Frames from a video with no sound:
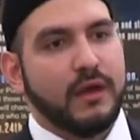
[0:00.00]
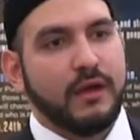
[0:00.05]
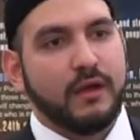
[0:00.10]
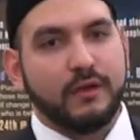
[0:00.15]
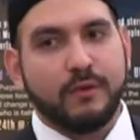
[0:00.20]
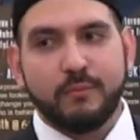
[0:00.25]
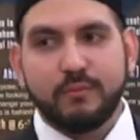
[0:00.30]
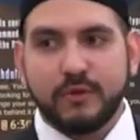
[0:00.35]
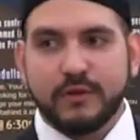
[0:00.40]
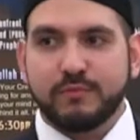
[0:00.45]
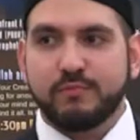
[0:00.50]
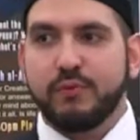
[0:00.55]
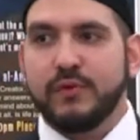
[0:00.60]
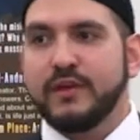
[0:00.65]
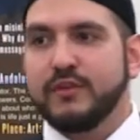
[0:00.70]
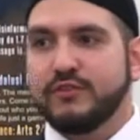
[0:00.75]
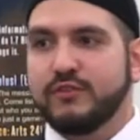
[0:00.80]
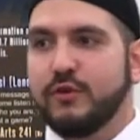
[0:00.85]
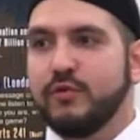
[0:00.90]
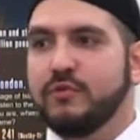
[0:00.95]
Because
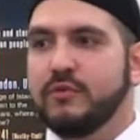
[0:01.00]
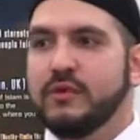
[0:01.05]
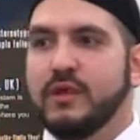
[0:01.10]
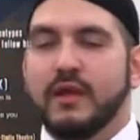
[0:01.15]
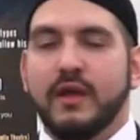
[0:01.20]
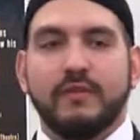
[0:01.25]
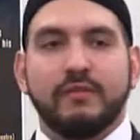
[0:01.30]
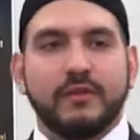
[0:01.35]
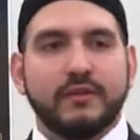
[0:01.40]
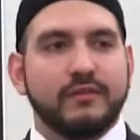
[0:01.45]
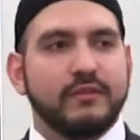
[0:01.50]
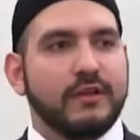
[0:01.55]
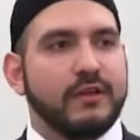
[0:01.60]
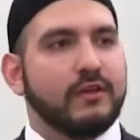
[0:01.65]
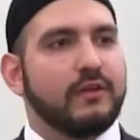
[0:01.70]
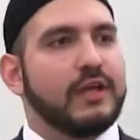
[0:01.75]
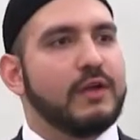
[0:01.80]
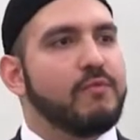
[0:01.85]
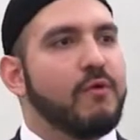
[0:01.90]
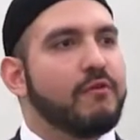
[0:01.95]
pretty soon,
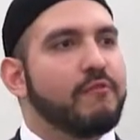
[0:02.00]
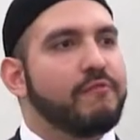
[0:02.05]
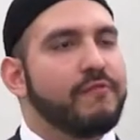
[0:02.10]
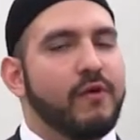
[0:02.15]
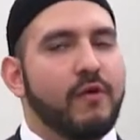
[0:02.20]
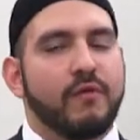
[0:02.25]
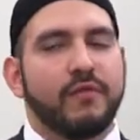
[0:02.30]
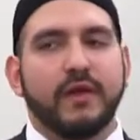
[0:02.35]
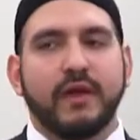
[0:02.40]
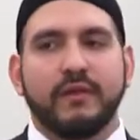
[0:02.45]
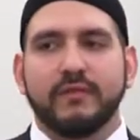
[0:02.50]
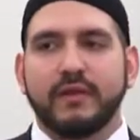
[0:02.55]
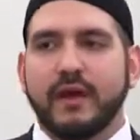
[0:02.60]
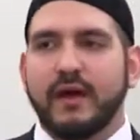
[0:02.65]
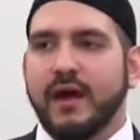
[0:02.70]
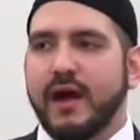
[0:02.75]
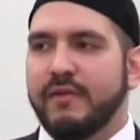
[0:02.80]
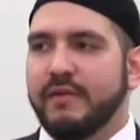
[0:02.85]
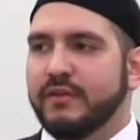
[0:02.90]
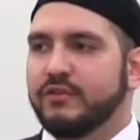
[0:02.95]
he won't feel the
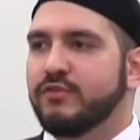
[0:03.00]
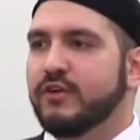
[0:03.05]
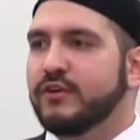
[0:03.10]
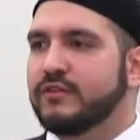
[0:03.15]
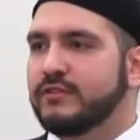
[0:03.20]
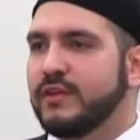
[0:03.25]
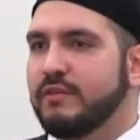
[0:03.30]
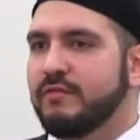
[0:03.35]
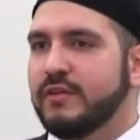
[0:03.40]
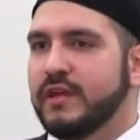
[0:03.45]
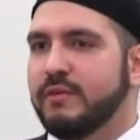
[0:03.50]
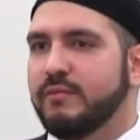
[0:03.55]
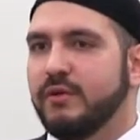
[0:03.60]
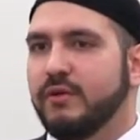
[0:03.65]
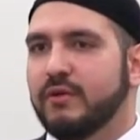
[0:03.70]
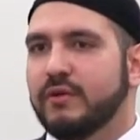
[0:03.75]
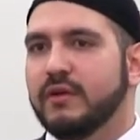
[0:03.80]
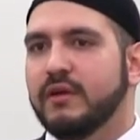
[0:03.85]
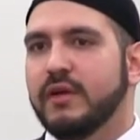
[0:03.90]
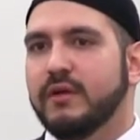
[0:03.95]
high that drug is given
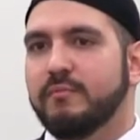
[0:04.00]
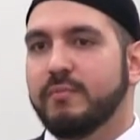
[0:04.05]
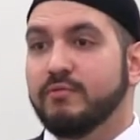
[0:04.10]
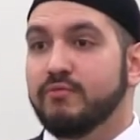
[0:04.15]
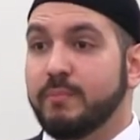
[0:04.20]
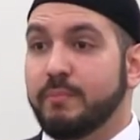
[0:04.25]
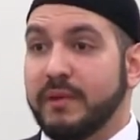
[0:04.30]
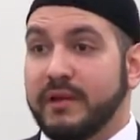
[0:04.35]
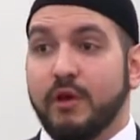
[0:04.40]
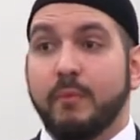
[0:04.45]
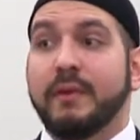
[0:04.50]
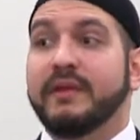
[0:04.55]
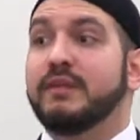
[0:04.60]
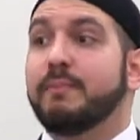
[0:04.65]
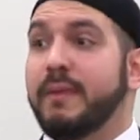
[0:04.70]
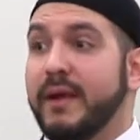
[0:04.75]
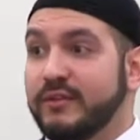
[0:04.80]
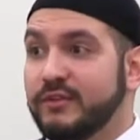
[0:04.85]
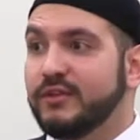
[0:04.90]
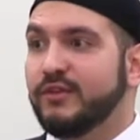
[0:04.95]
anymore, but he'll be
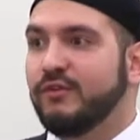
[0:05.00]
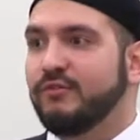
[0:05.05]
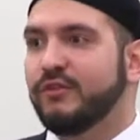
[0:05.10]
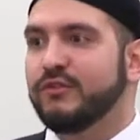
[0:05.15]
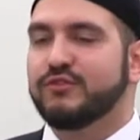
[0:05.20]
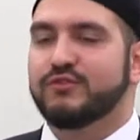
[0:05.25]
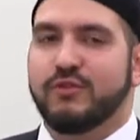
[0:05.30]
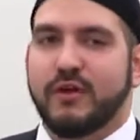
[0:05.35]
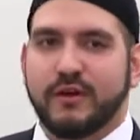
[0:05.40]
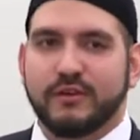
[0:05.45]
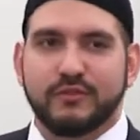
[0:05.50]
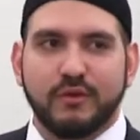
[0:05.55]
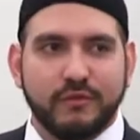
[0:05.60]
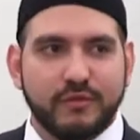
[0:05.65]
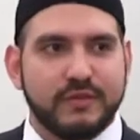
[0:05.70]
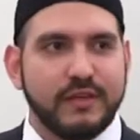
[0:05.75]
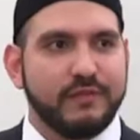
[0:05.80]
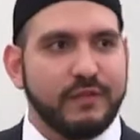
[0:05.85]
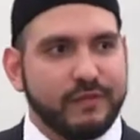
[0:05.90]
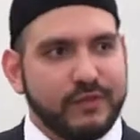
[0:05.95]
dependent on those drugs. So
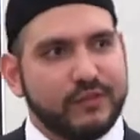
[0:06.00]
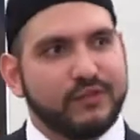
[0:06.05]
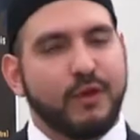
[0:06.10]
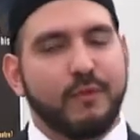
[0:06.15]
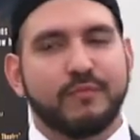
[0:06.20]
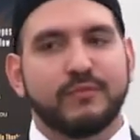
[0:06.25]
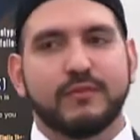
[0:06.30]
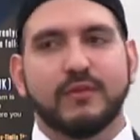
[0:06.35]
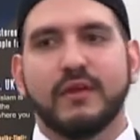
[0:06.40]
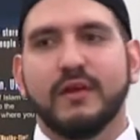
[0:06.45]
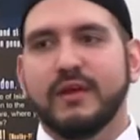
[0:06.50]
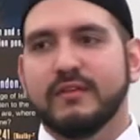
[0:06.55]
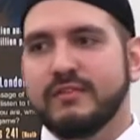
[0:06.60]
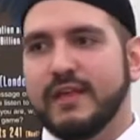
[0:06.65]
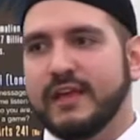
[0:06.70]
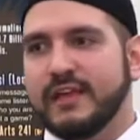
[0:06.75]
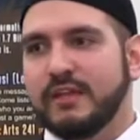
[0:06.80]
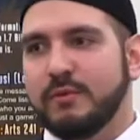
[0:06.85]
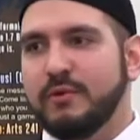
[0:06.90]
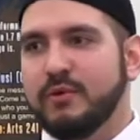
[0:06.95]
obviously, if he stops
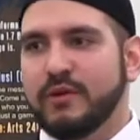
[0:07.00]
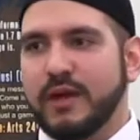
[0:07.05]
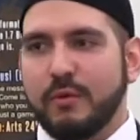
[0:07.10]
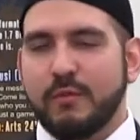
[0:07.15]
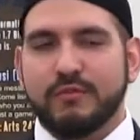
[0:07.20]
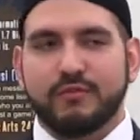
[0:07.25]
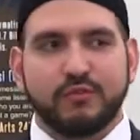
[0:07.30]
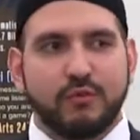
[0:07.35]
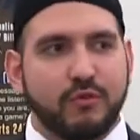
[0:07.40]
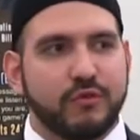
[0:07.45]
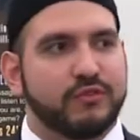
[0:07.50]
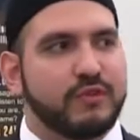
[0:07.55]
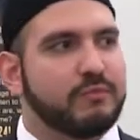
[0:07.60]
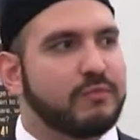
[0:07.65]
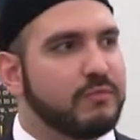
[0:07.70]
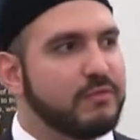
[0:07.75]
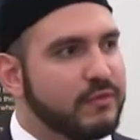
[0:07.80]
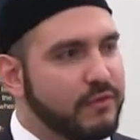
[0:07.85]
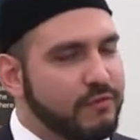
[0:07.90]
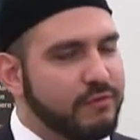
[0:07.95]
taking them, he'll get withdrawal
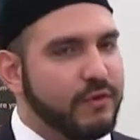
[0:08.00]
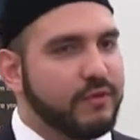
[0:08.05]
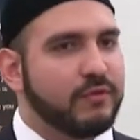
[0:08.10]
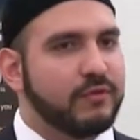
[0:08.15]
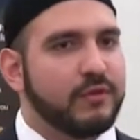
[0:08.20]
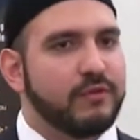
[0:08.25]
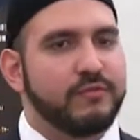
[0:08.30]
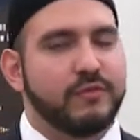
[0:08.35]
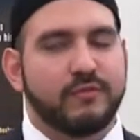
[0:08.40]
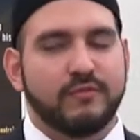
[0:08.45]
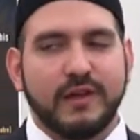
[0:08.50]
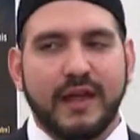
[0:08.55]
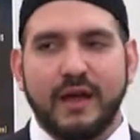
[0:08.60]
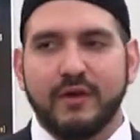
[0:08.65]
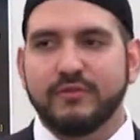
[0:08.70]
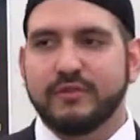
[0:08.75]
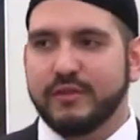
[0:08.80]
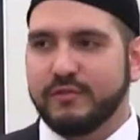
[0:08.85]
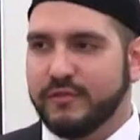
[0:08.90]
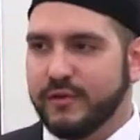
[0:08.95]
symptoms, you'll feel
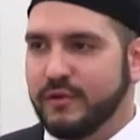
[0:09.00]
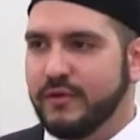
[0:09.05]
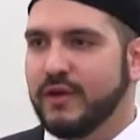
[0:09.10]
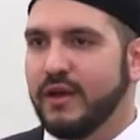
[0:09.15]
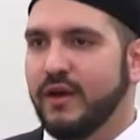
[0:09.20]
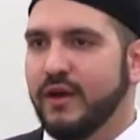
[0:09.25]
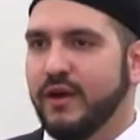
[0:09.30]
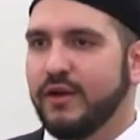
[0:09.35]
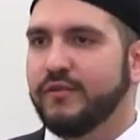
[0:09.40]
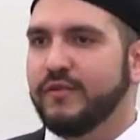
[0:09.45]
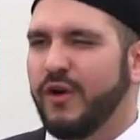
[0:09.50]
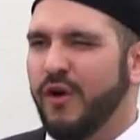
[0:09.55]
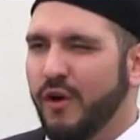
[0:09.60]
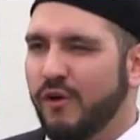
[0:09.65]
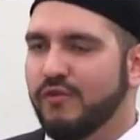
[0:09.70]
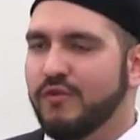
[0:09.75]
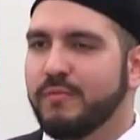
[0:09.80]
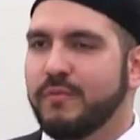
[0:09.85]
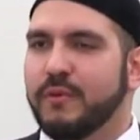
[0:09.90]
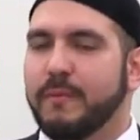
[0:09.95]
lousy, you'll feel
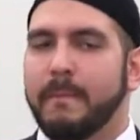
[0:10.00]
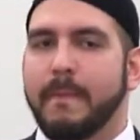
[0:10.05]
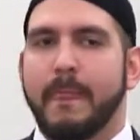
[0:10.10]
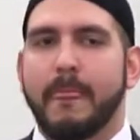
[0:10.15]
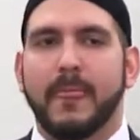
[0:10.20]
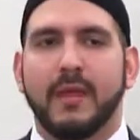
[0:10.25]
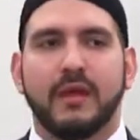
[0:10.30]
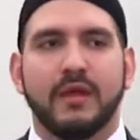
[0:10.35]
horrible.